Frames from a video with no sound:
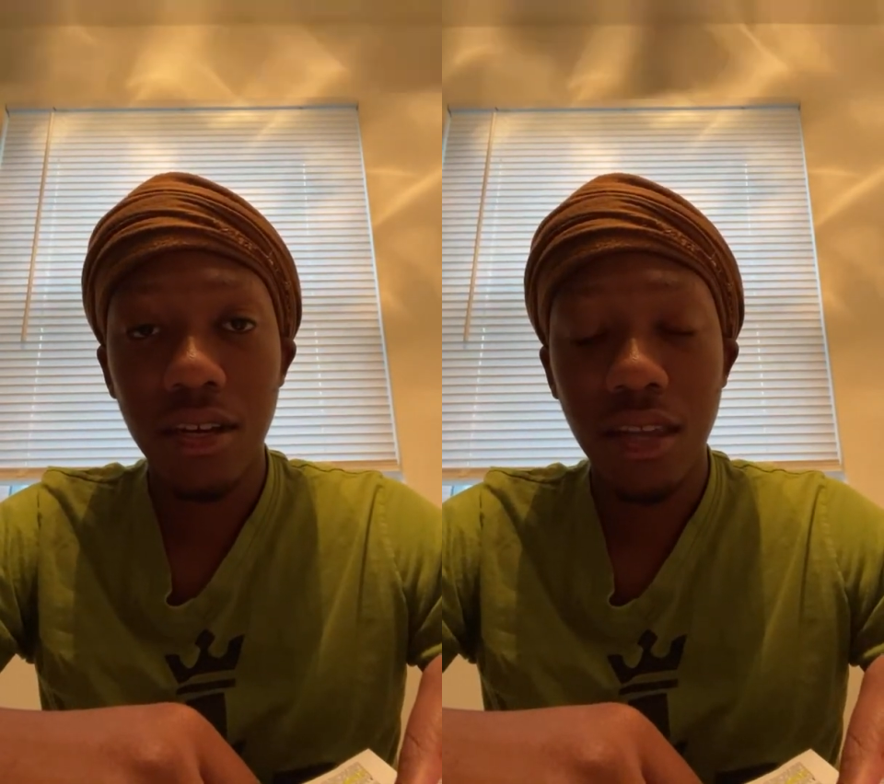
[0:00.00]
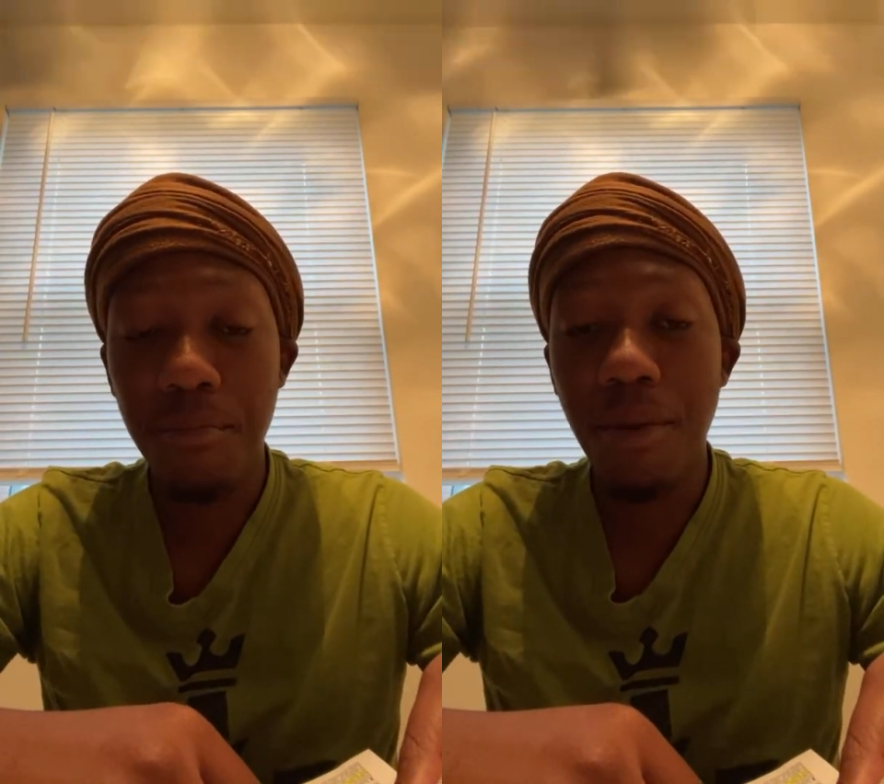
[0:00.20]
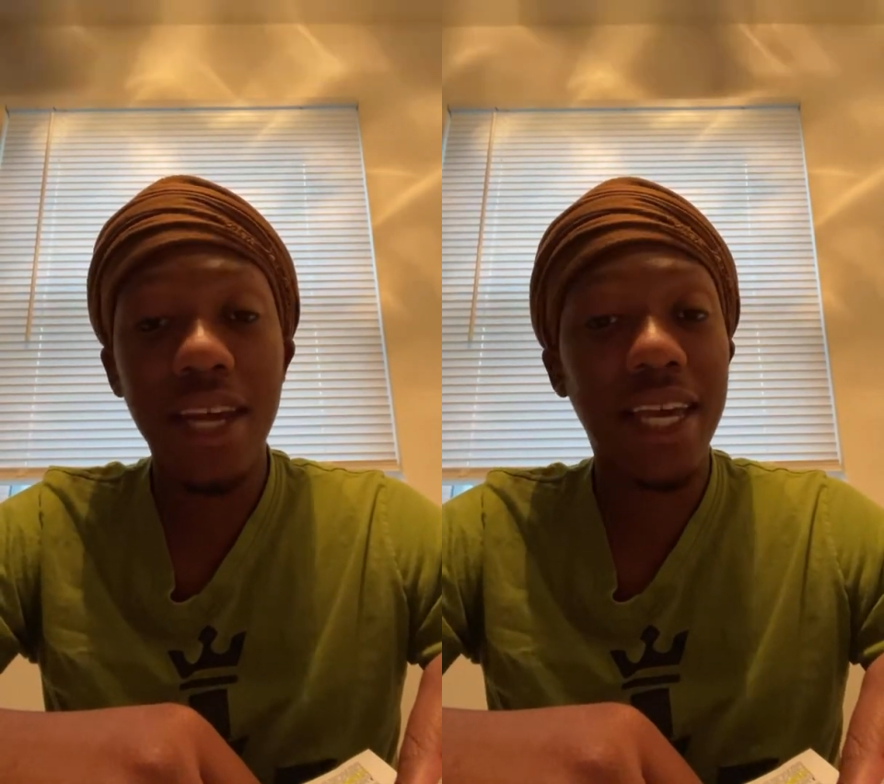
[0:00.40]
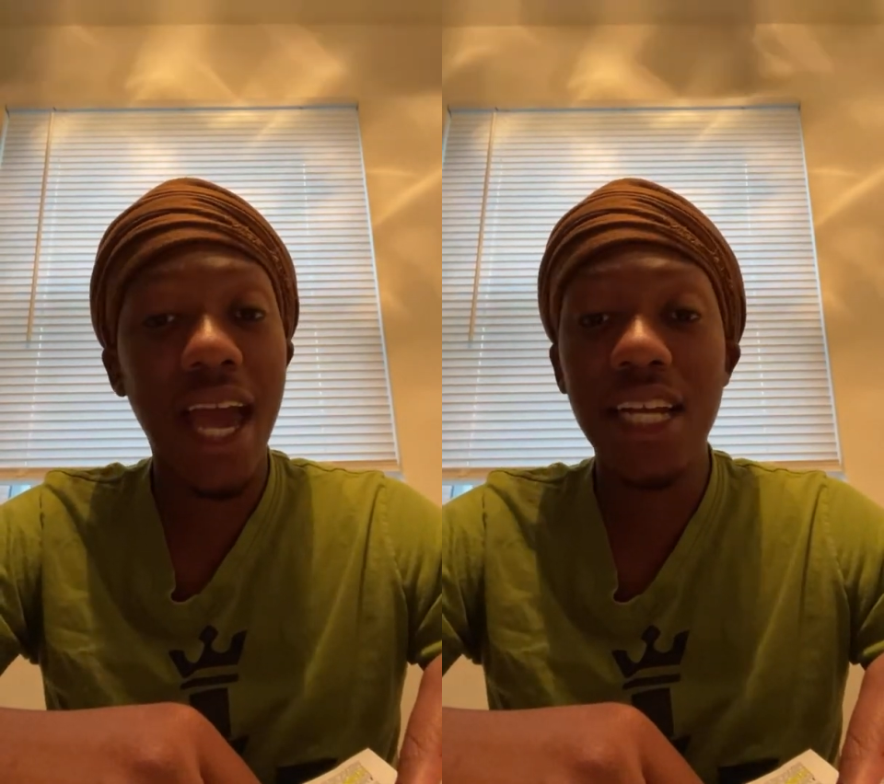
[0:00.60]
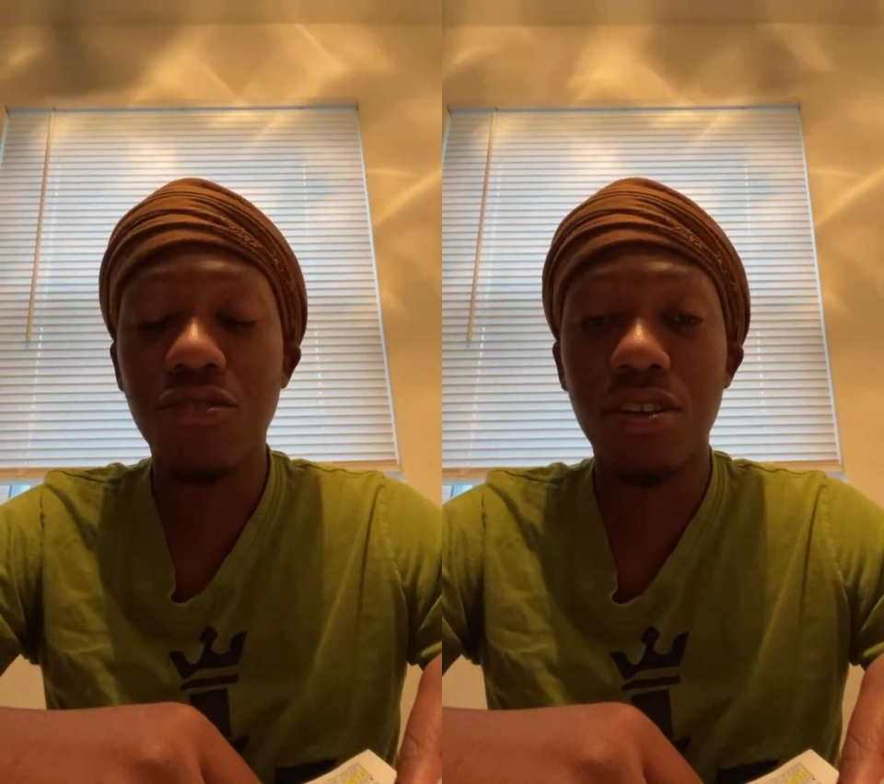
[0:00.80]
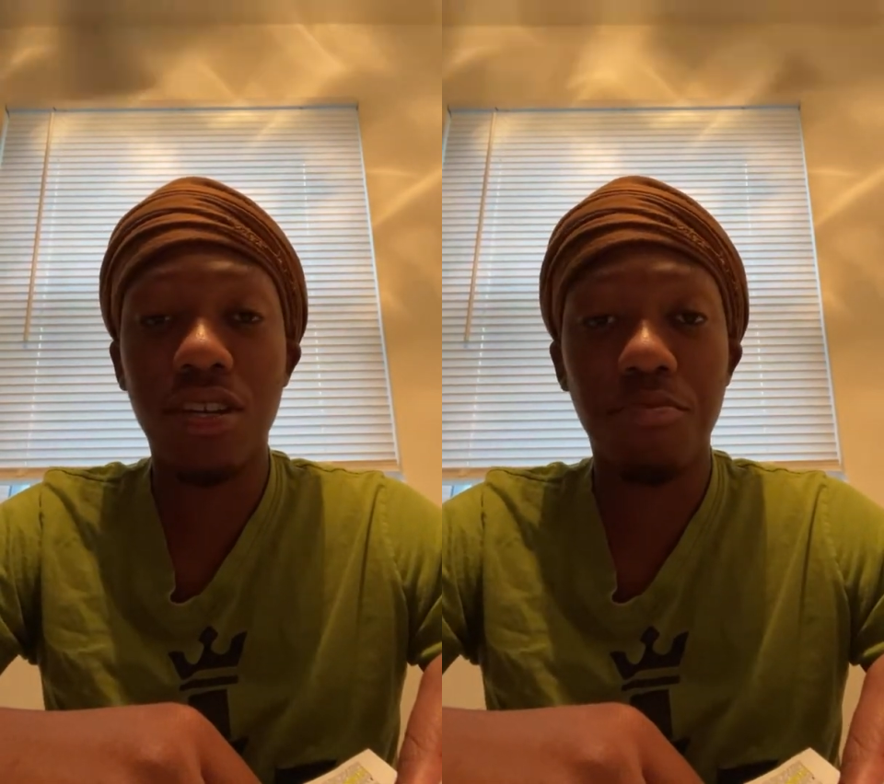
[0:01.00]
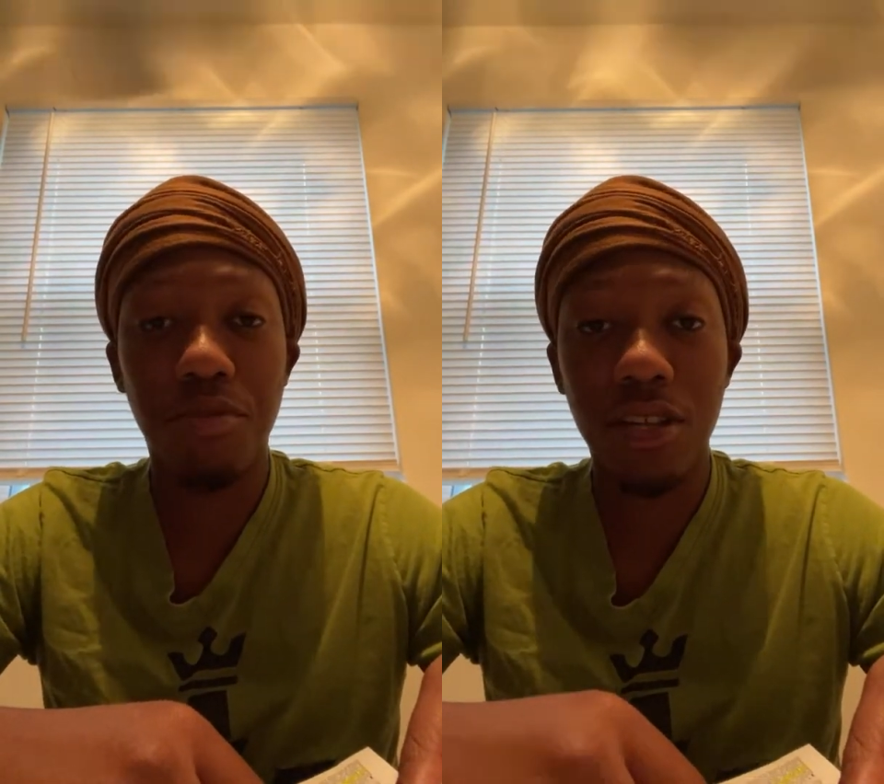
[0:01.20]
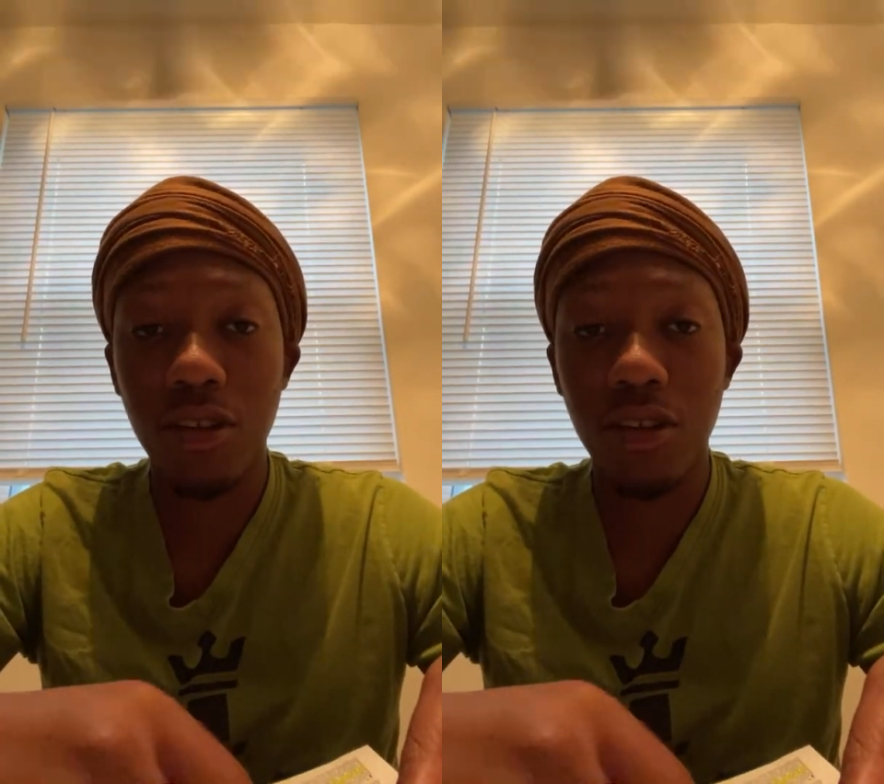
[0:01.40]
They might have castrated the brother.